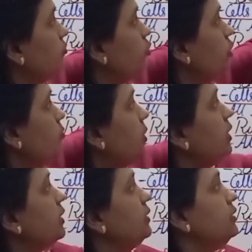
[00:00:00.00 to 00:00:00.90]
fluid
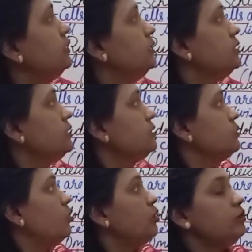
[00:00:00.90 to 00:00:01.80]
part, and this is
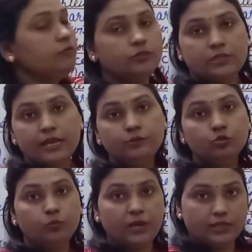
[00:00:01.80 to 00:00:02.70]
called
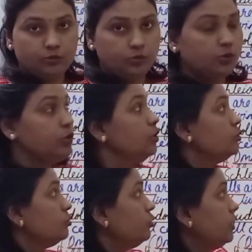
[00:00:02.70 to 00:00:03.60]
cytoplasm.
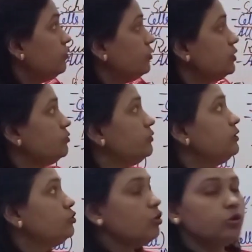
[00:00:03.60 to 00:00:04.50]
So here first we
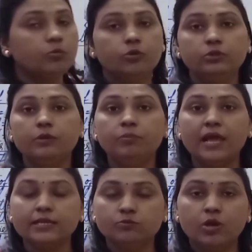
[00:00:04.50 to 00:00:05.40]
will talk about the
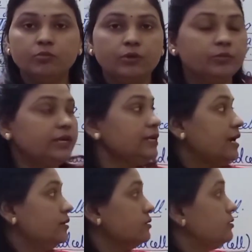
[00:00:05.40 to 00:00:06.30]
plasma membrane,
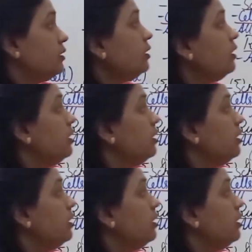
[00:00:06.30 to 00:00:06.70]
that is the